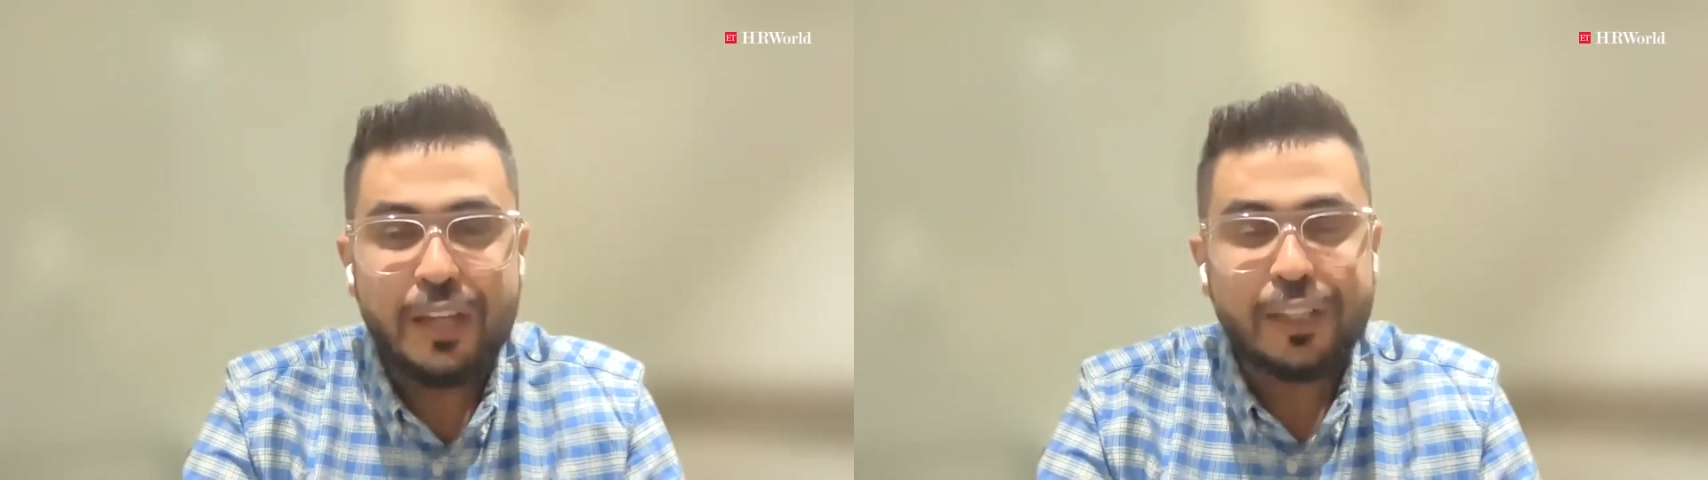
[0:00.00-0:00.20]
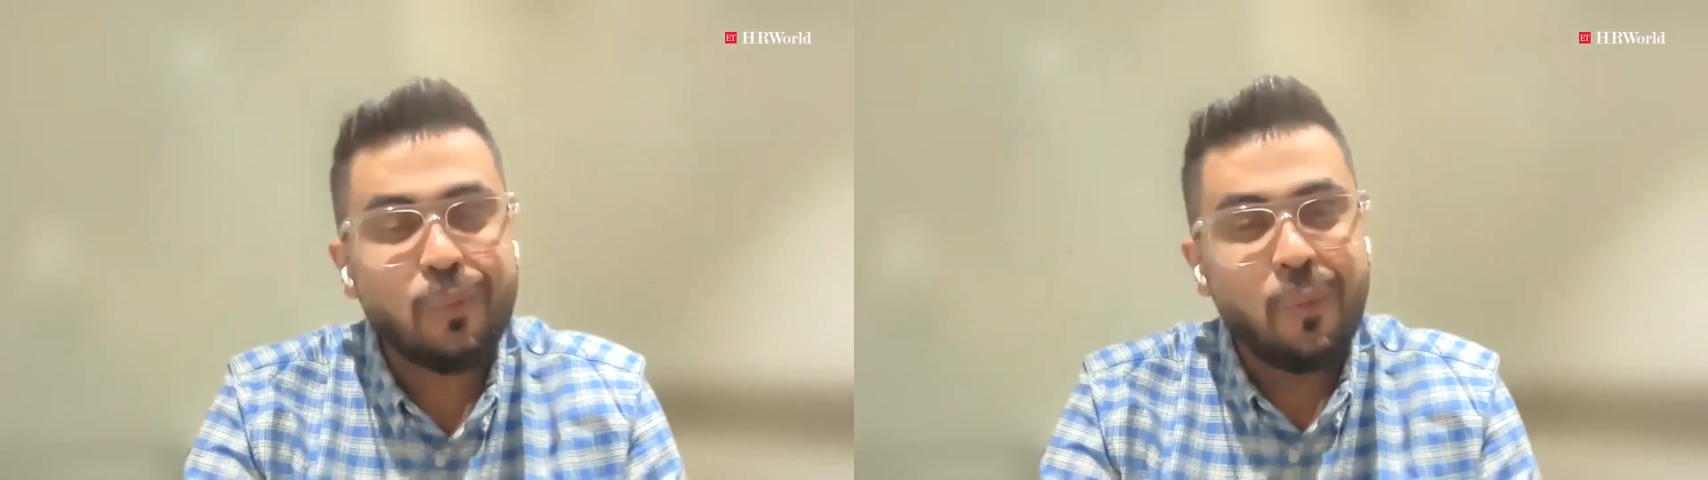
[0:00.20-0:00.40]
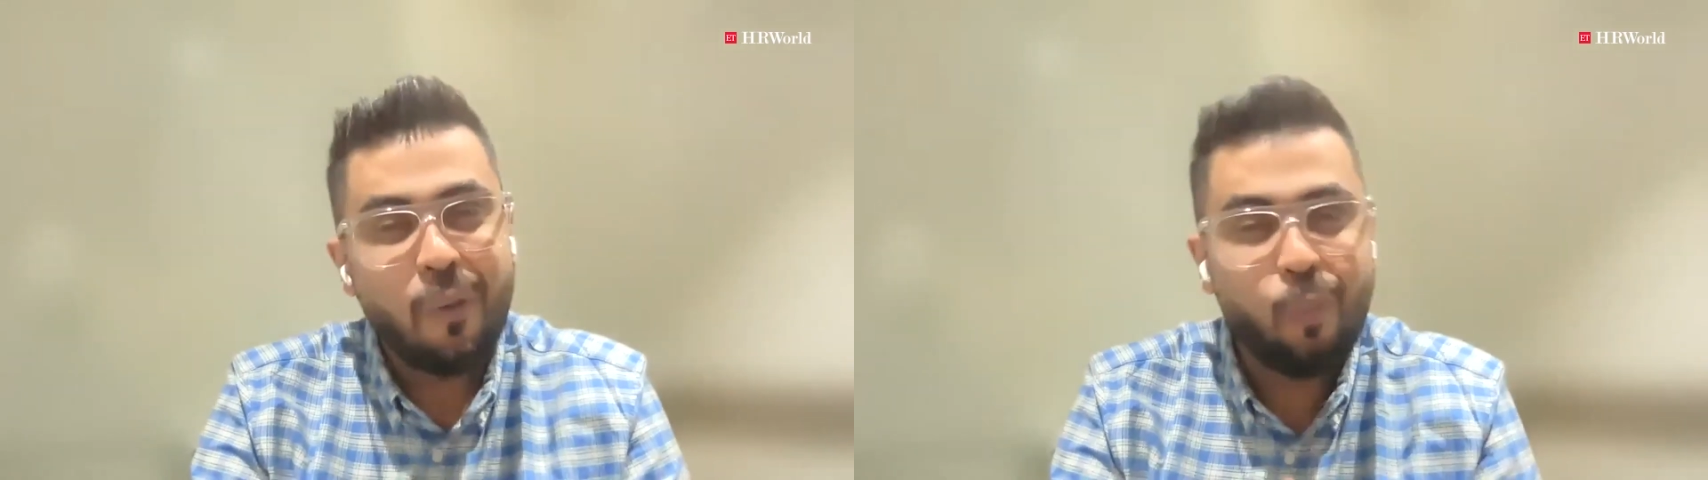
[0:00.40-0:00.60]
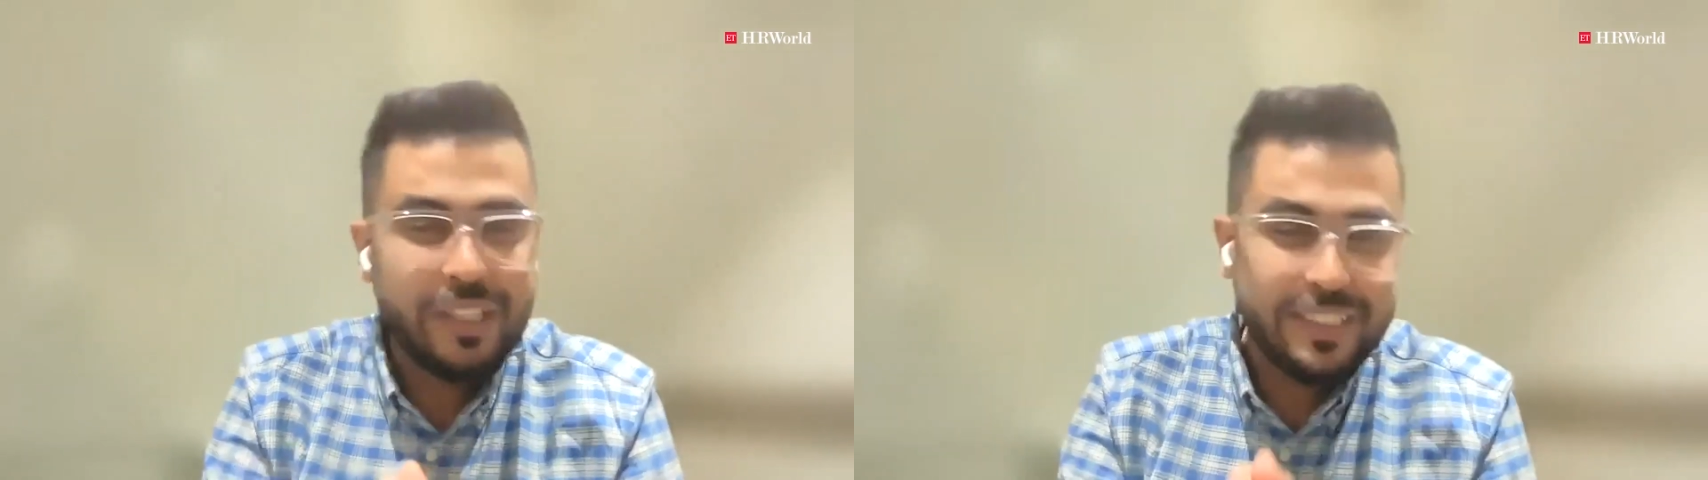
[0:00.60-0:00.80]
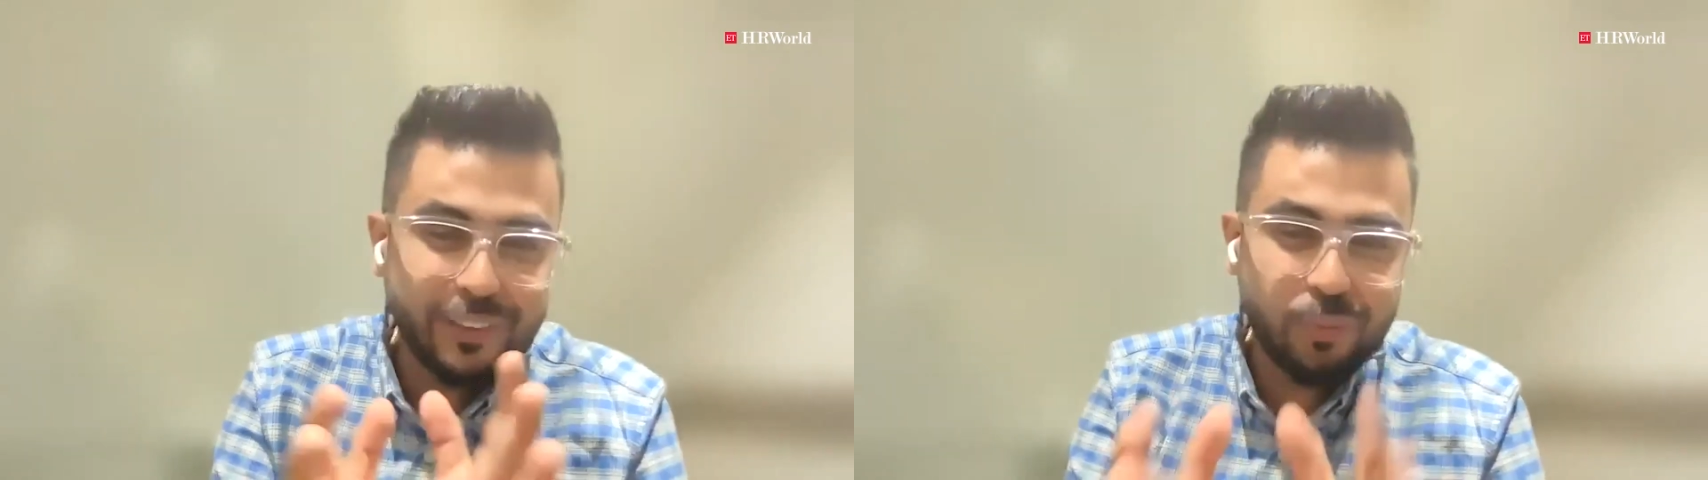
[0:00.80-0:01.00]
So
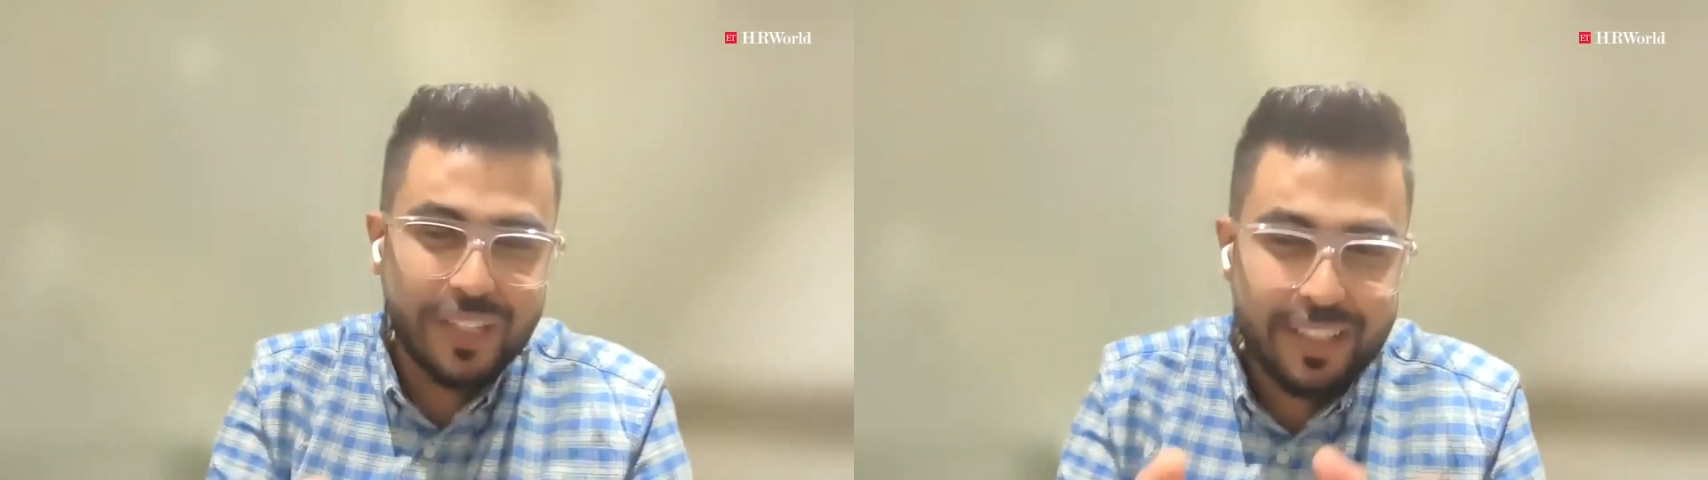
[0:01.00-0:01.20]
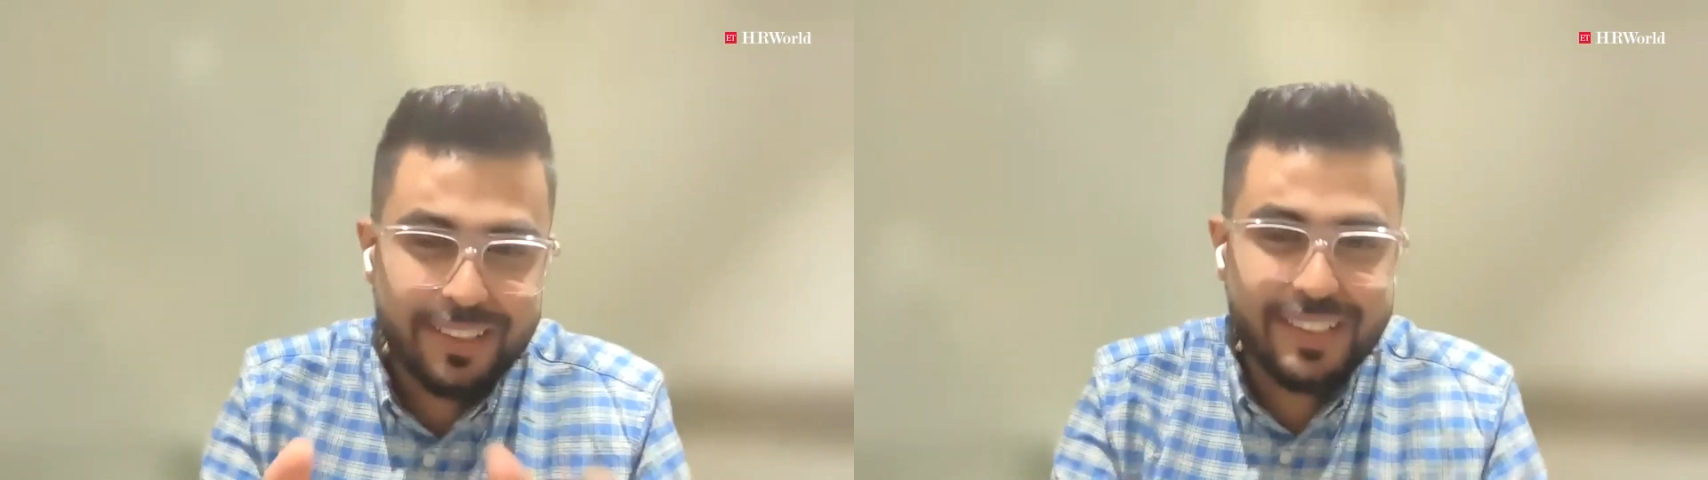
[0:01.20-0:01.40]
what does winning